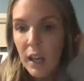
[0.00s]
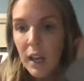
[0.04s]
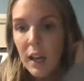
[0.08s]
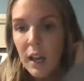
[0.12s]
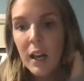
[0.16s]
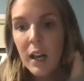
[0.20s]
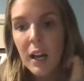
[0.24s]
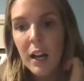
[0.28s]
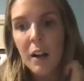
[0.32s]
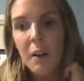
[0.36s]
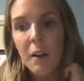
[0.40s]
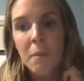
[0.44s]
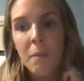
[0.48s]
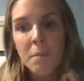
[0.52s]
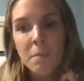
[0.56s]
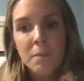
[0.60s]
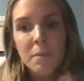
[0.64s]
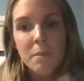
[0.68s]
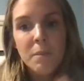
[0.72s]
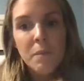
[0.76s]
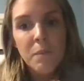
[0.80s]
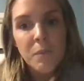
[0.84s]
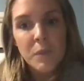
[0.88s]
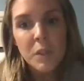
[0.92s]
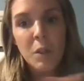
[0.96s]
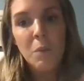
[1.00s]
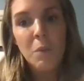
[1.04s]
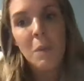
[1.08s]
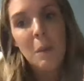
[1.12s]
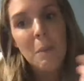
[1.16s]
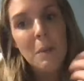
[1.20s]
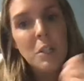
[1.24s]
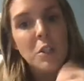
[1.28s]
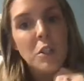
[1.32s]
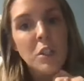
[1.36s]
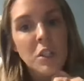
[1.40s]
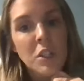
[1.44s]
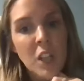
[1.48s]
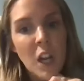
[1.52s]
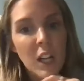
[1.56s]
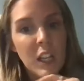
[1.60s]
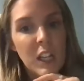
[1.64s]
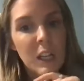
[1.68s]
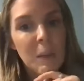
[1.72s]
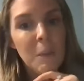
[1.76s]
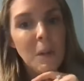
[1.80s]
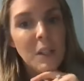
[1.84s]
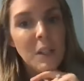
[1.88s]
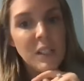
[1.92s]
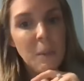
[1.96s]
So maybe just
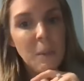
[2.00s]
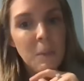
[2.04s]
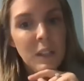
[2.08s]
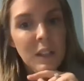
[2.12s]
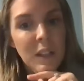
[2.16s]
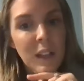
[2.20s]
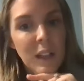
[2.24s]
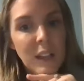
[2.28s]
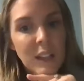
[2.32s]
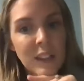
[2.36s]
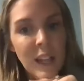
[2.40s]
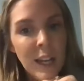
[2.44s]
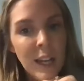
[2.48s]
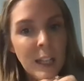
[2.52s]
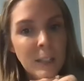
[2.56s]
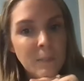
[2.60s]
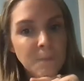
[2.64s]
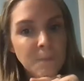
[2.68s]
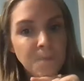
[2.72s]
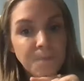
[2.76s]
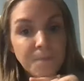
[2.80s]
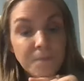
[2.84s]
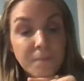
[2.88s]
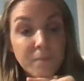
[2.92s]
talking about something like that,